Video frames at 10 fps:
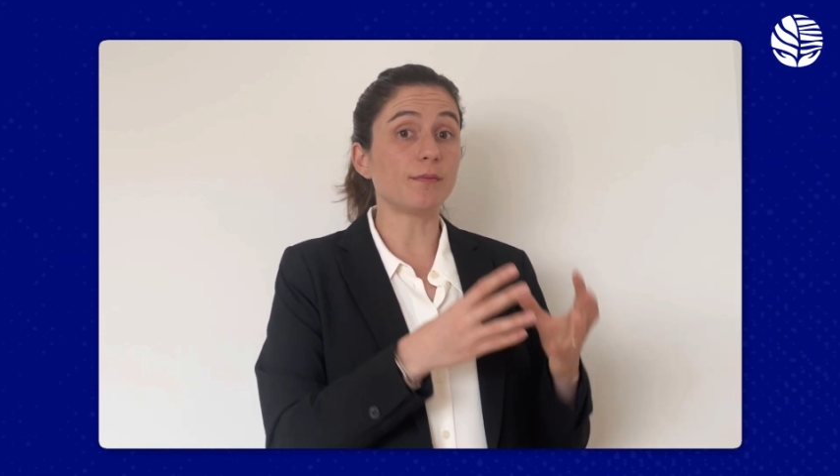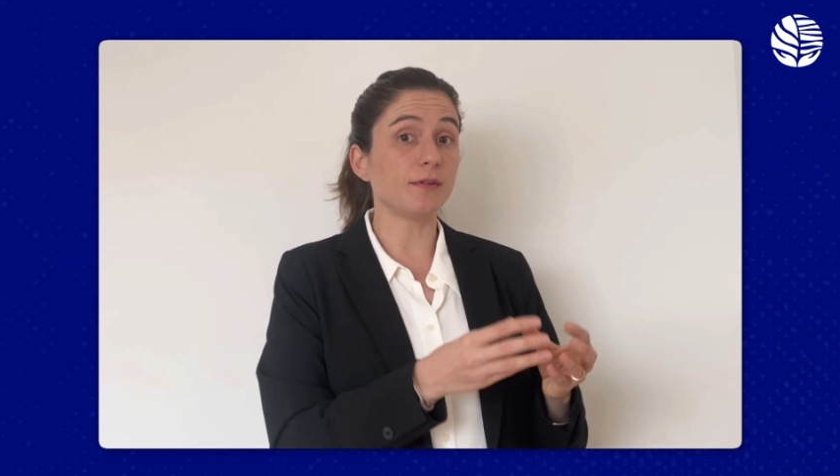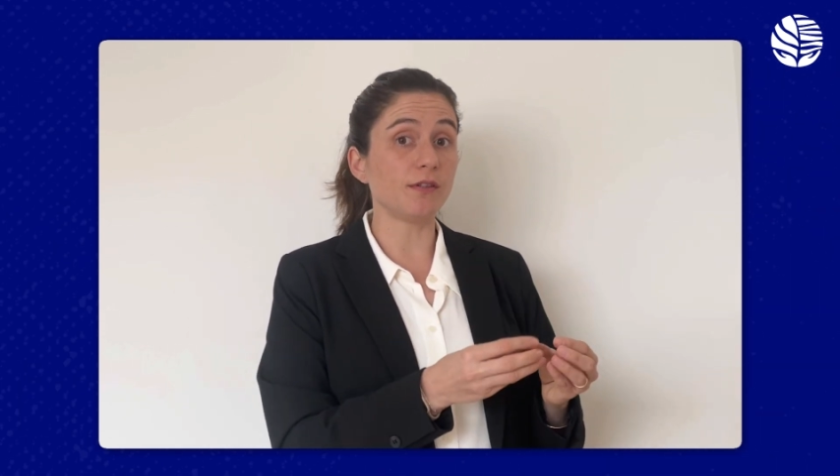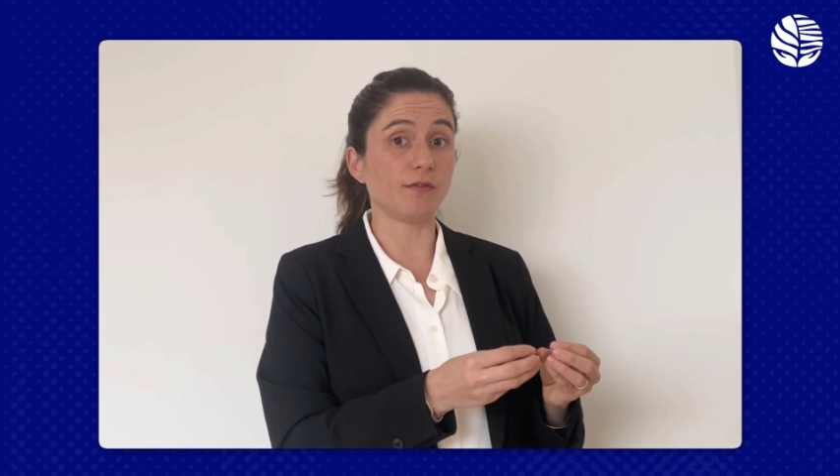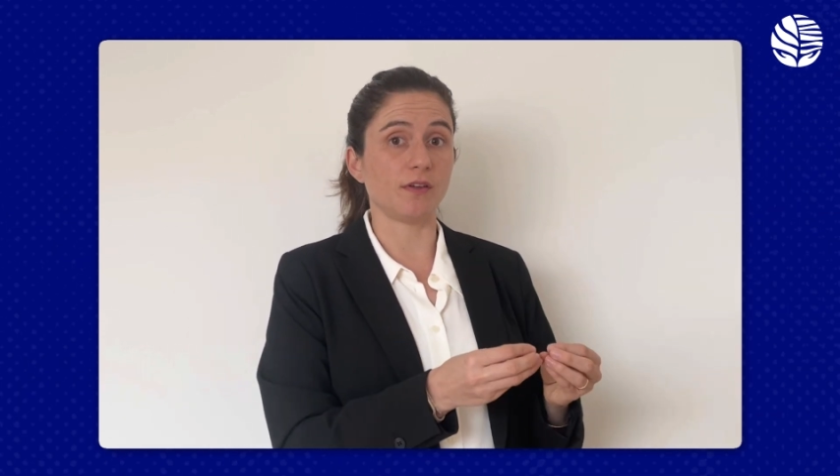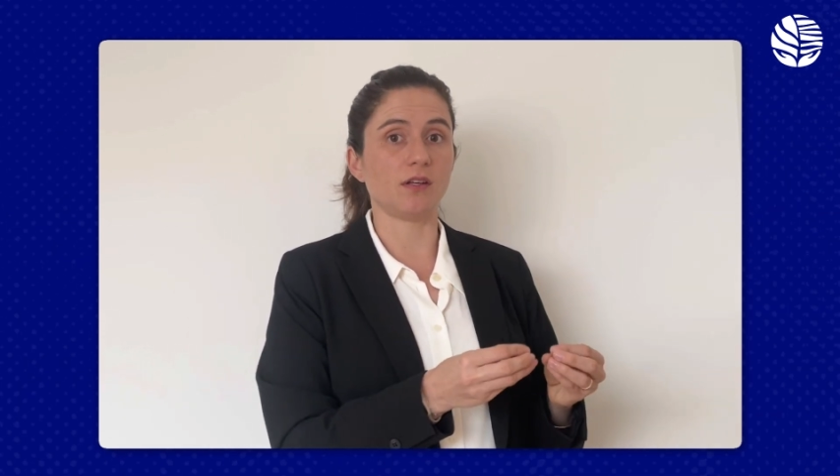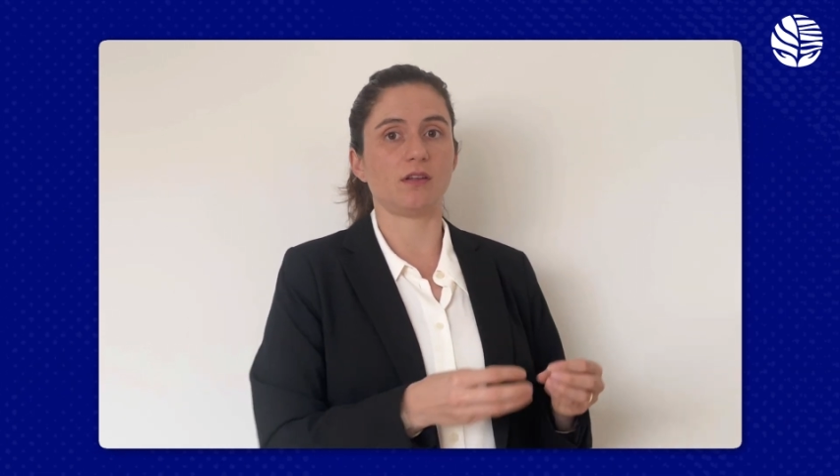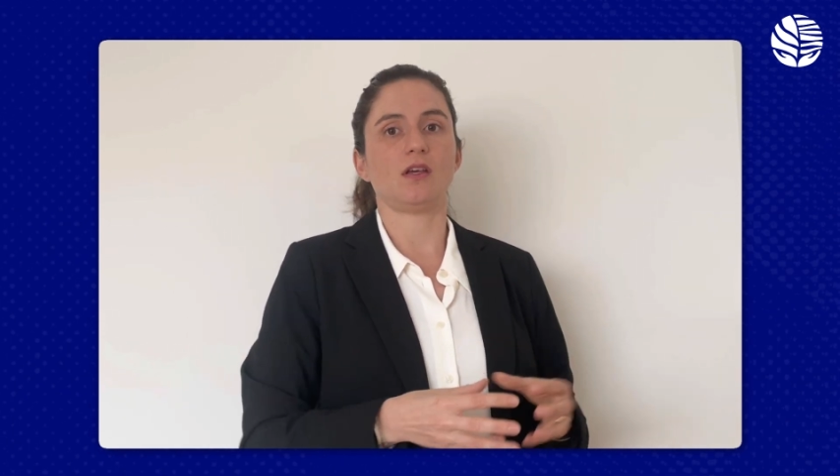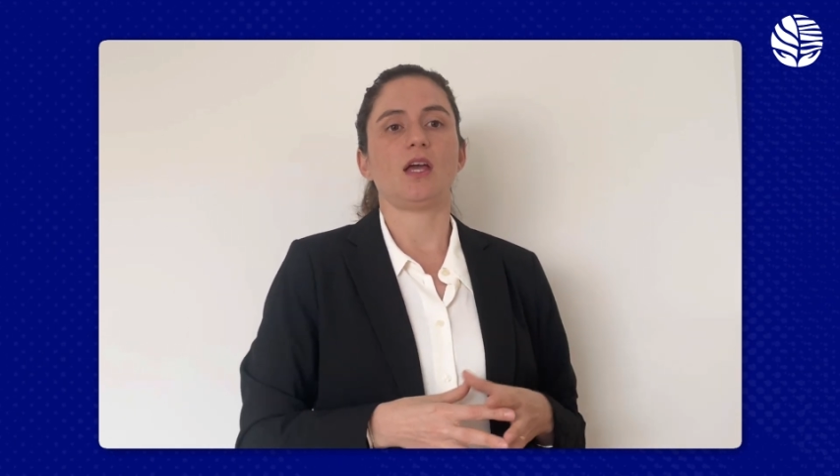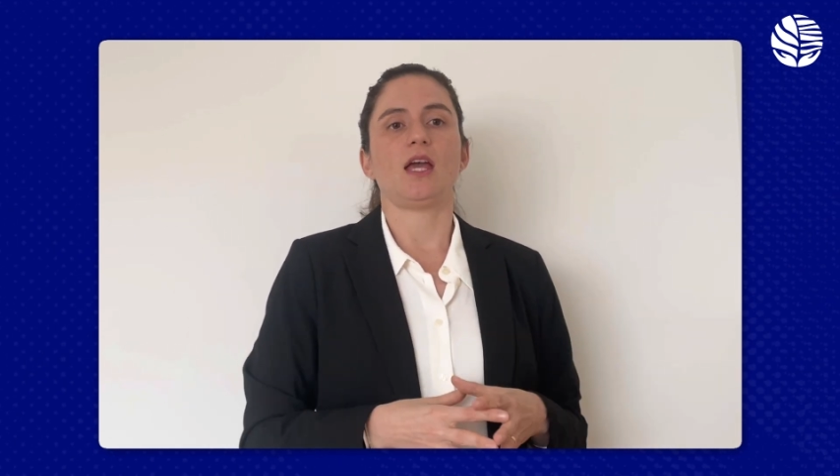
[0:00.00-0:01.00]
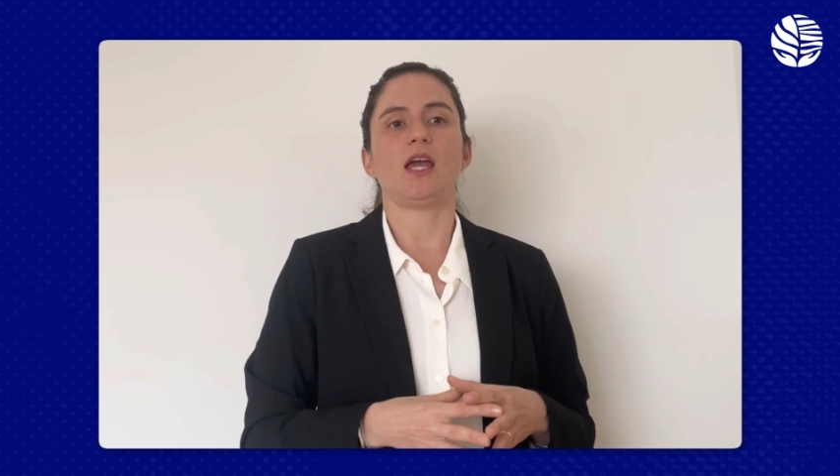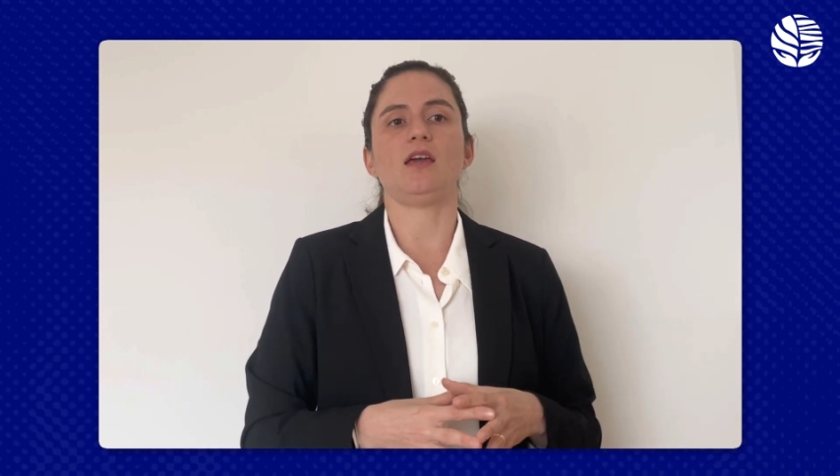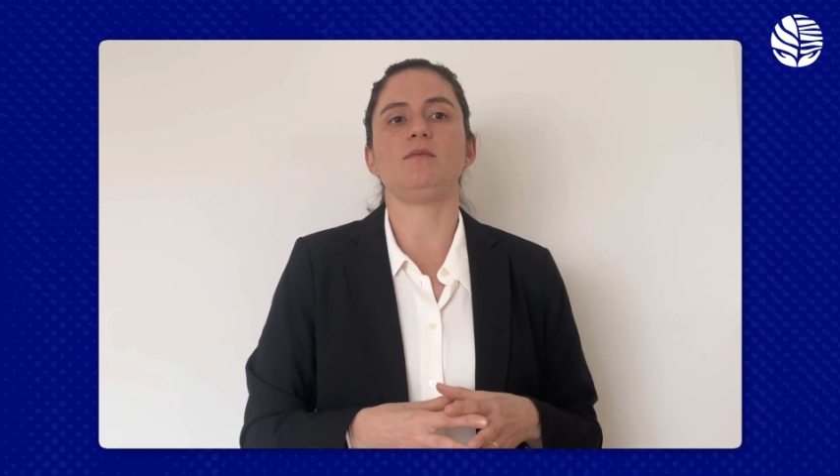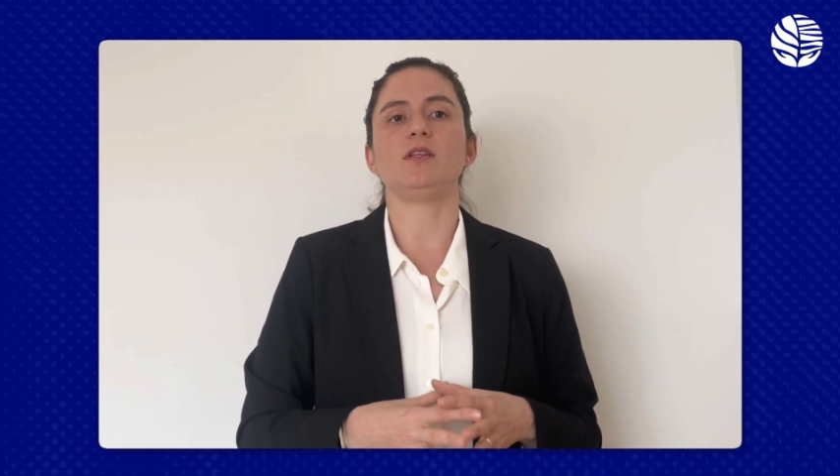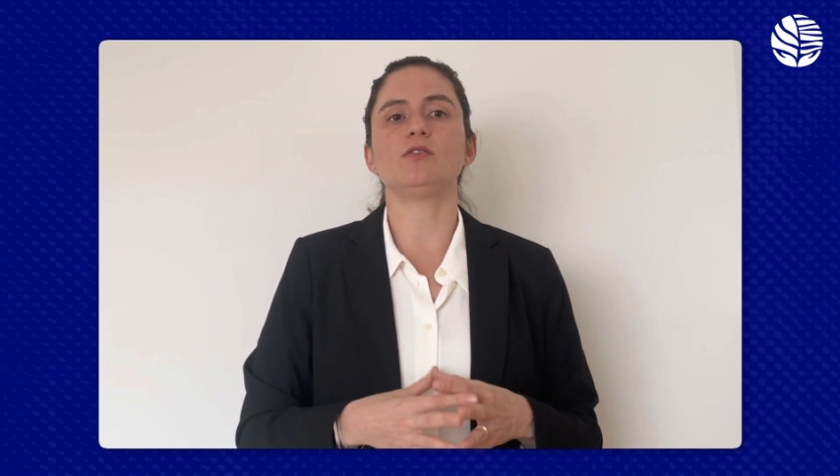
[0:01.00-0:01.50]
specific,
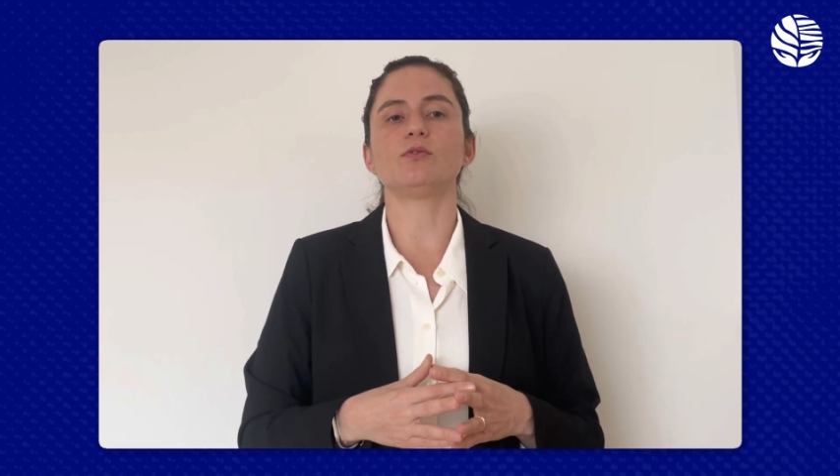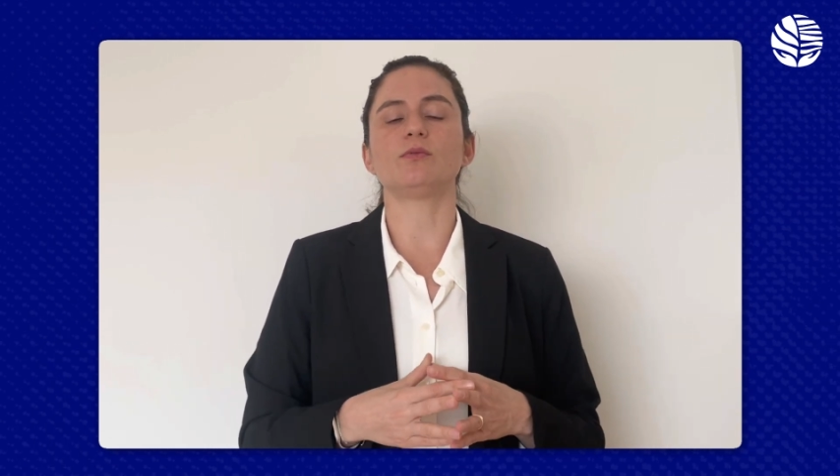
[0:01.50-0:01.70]
aiming to